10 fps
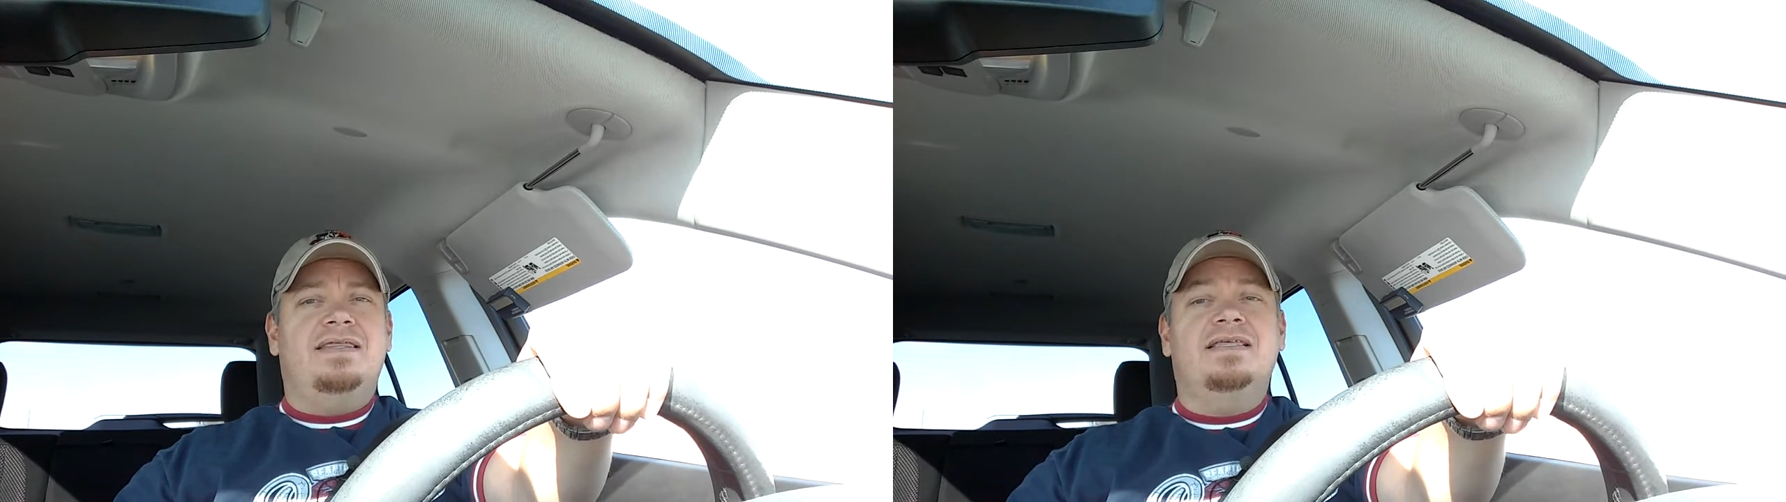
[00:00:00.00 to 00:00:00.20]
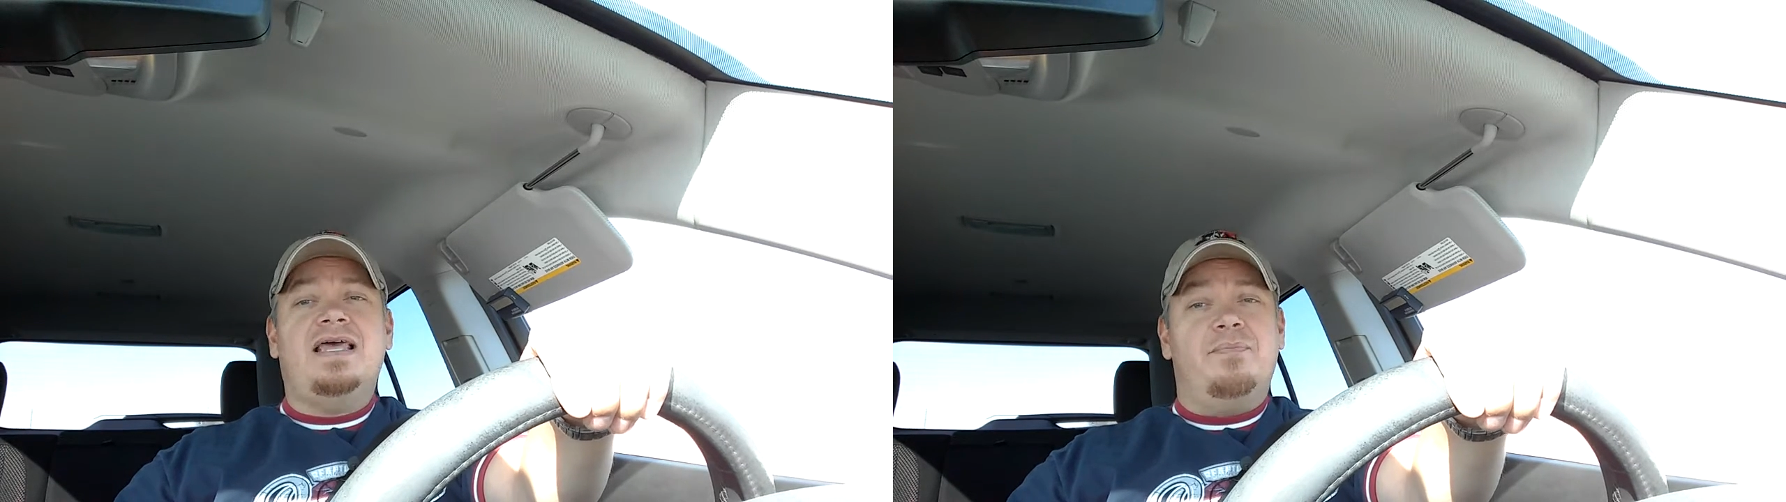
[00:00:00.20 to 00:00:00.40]
I
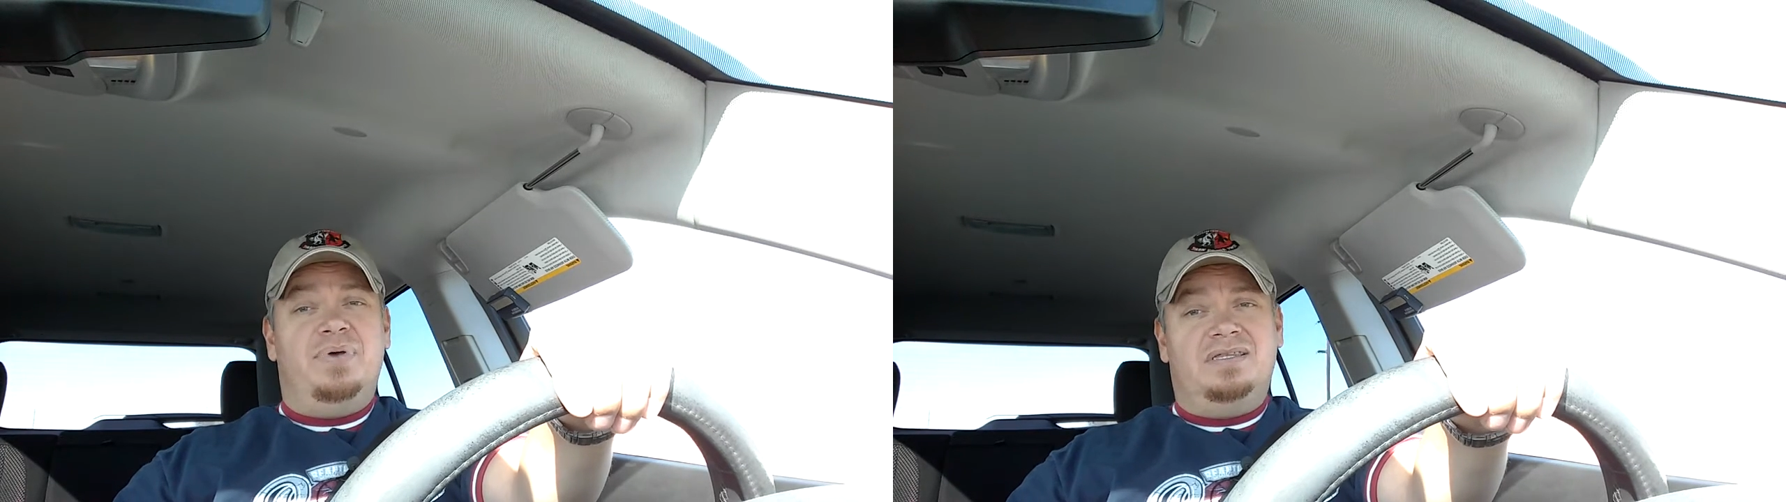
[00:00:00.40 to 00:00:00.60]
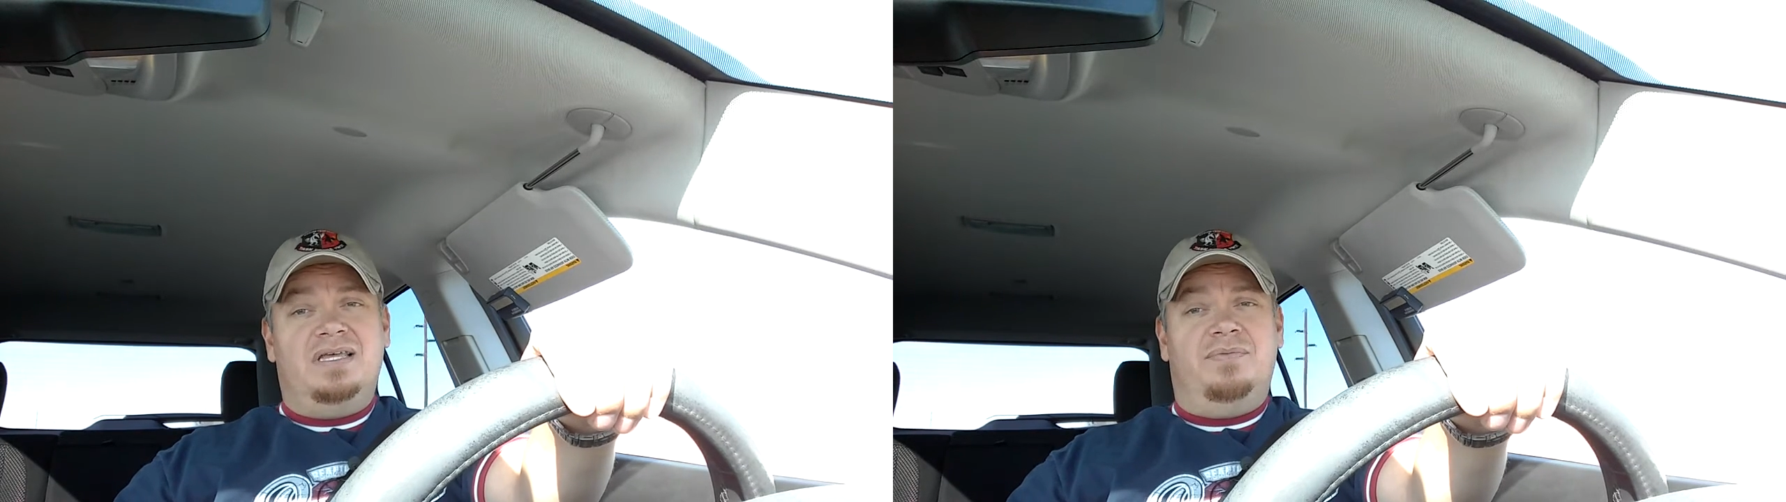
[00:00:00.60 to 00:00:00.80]
think that
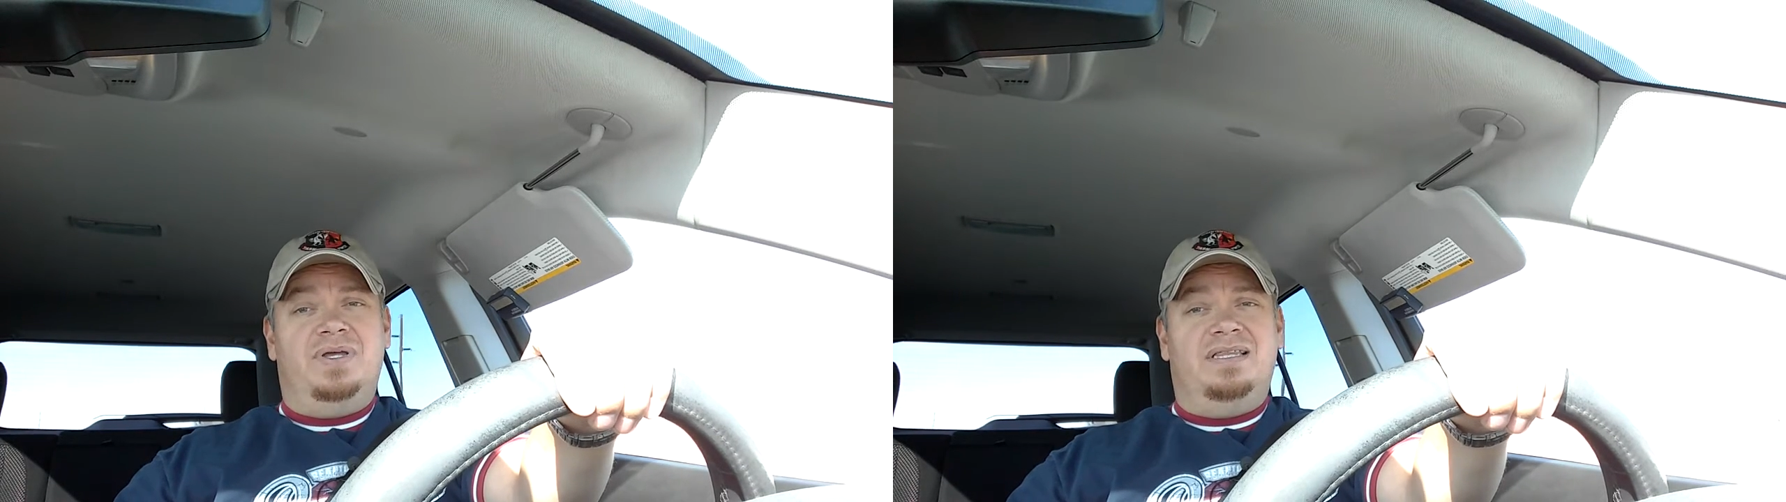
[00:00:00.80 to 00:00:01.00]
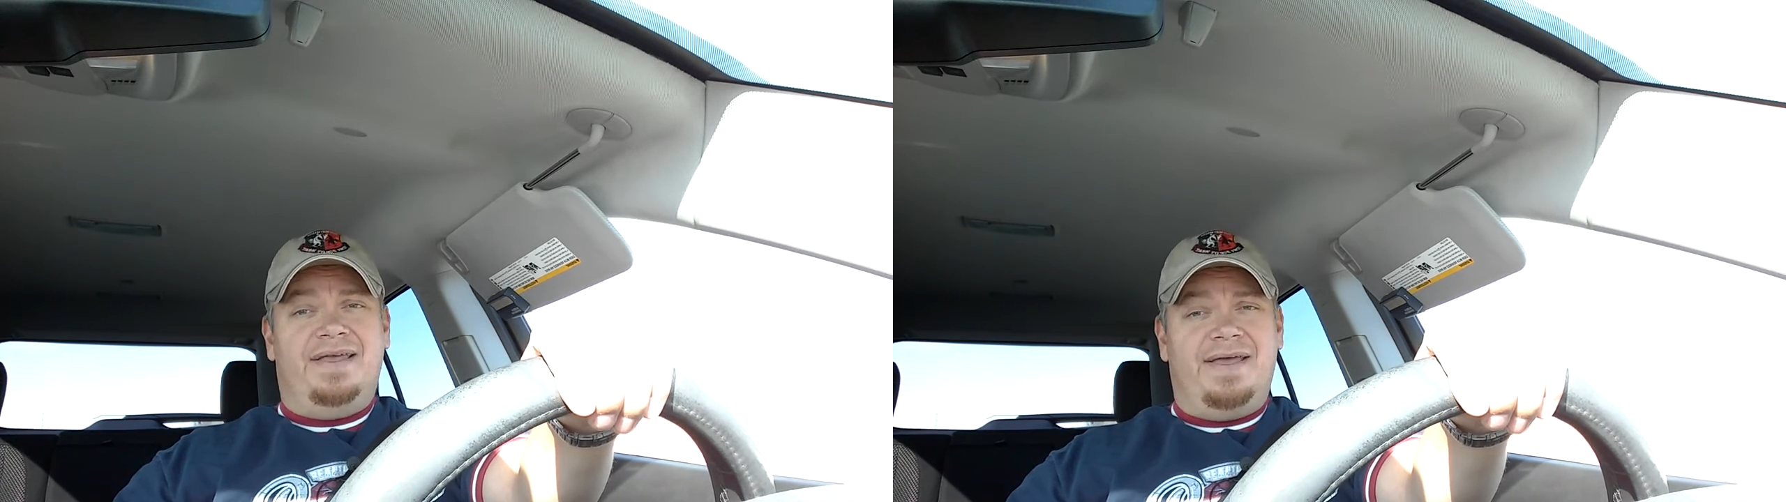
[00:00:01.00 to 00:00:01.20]
bit
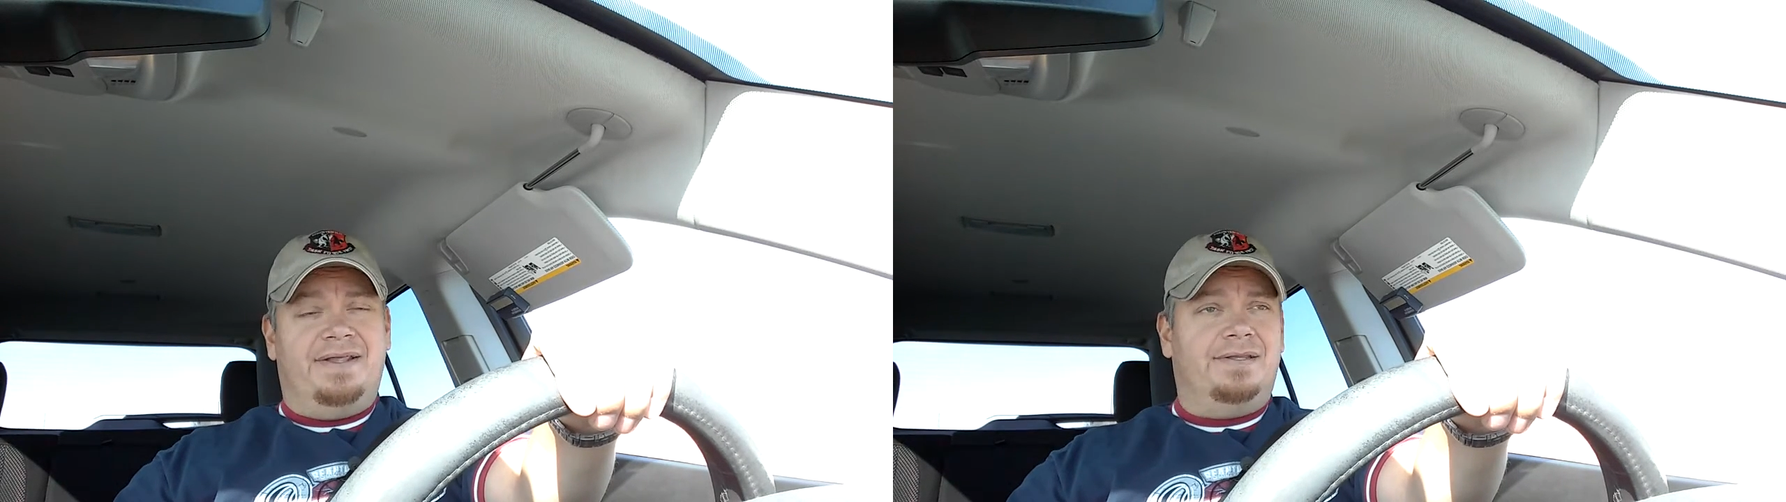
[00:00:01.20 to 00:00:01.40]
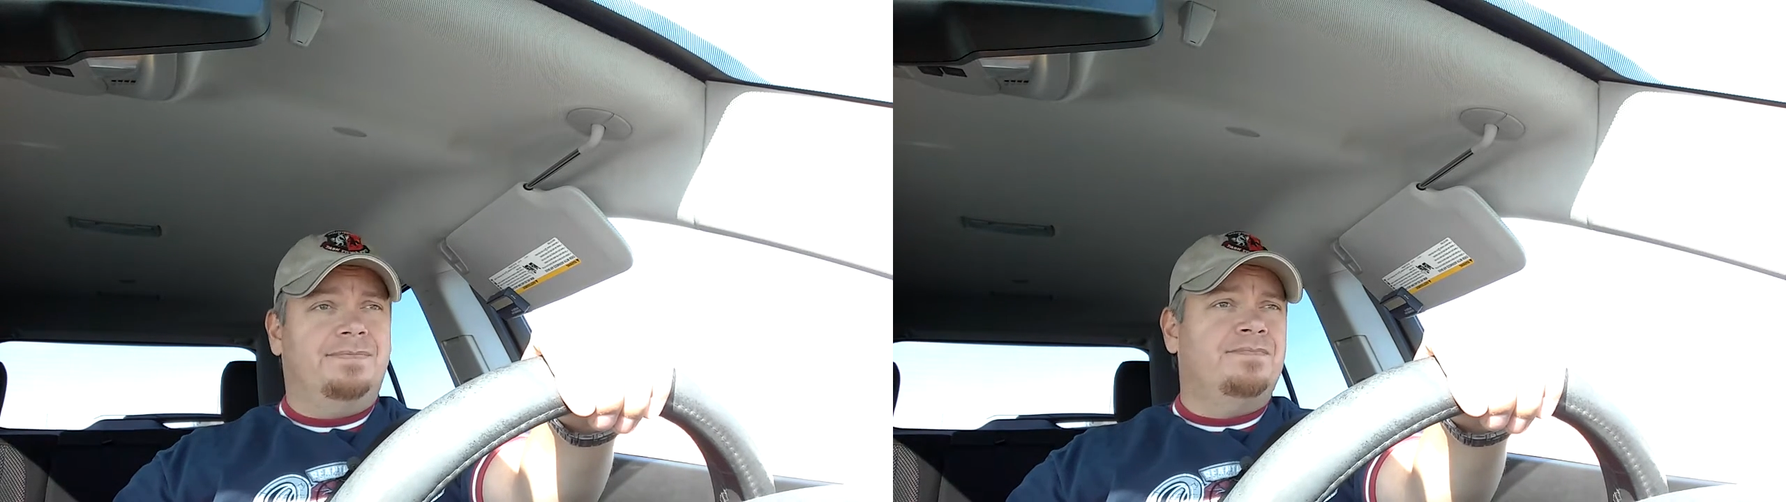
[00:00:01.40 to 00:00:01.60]
them in the
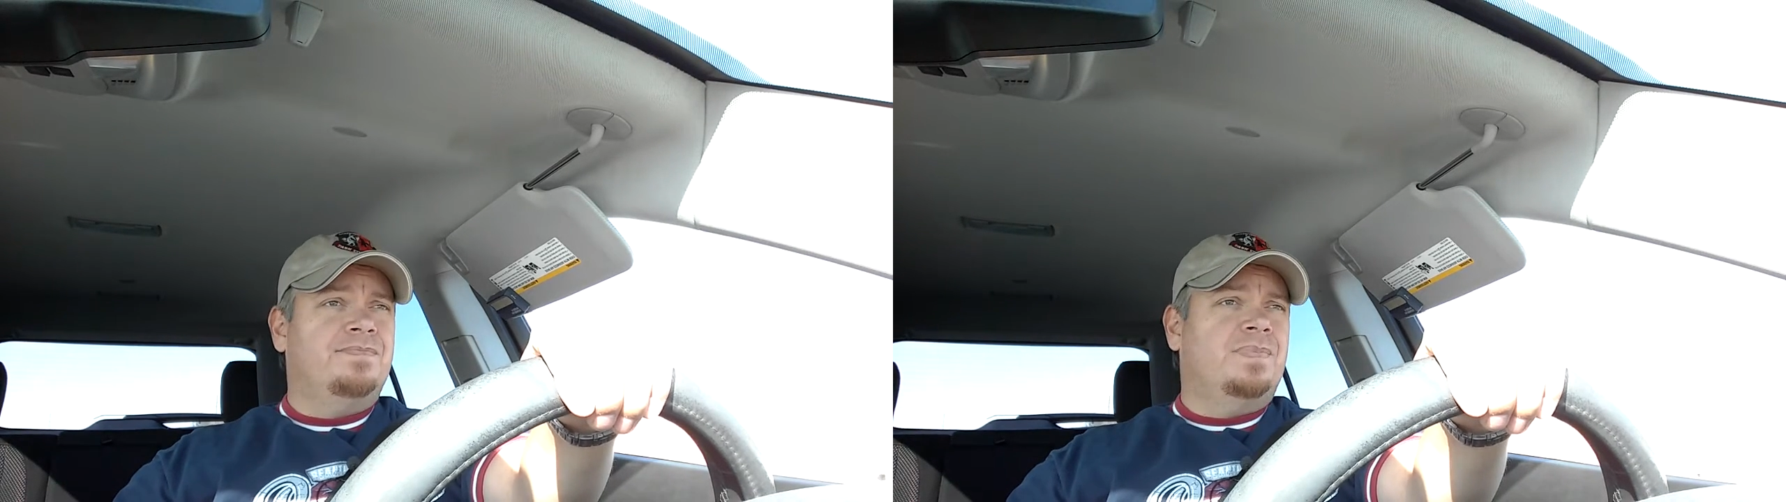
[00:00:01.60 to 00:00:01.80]
end.